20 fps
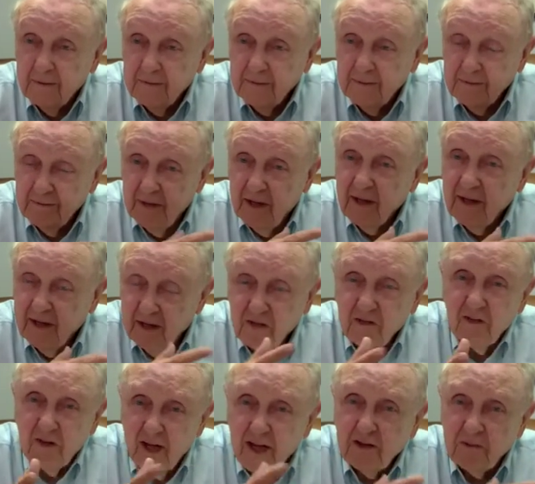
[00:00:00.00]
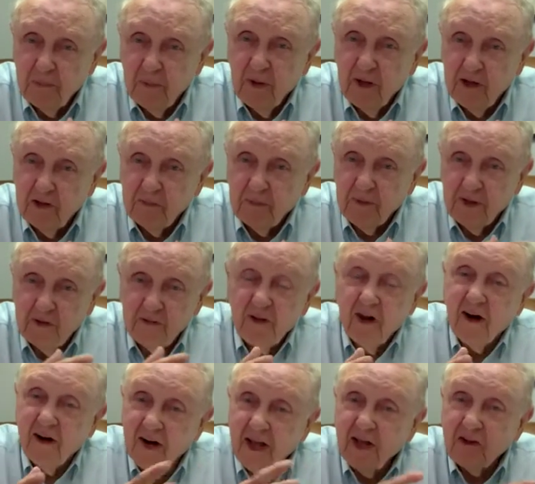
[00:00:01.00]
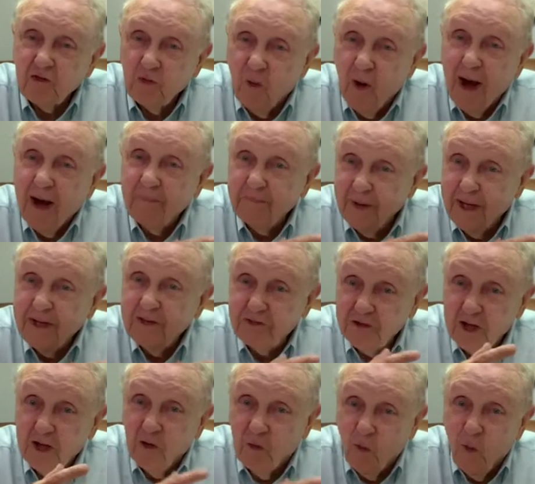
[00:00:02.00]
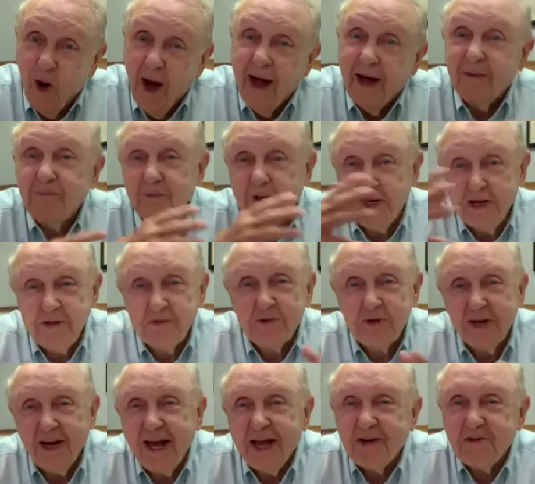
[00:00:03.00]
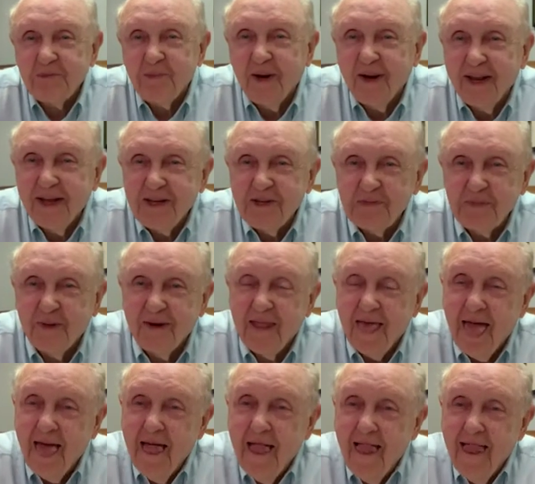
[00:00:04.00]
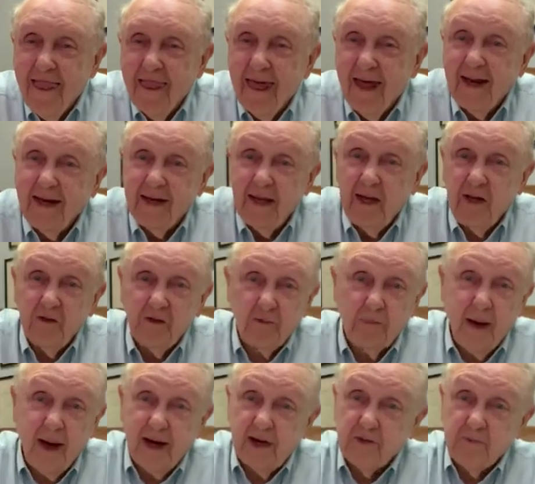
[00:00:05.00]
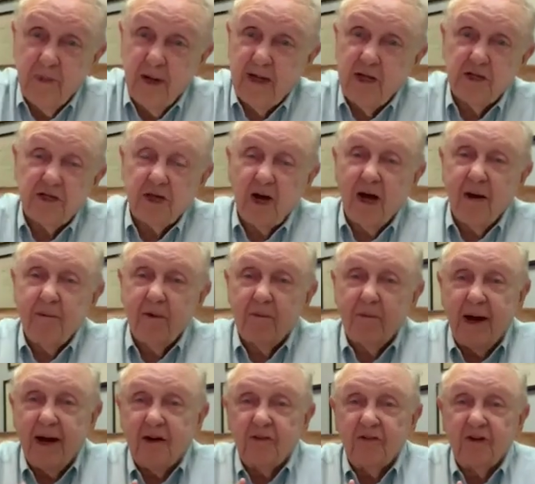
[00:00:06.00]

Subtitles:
Well, he is an ex-policeman. He's not an ex-white, but he's still white, but he's an ex-policeman. And he's about as big as Tommy, about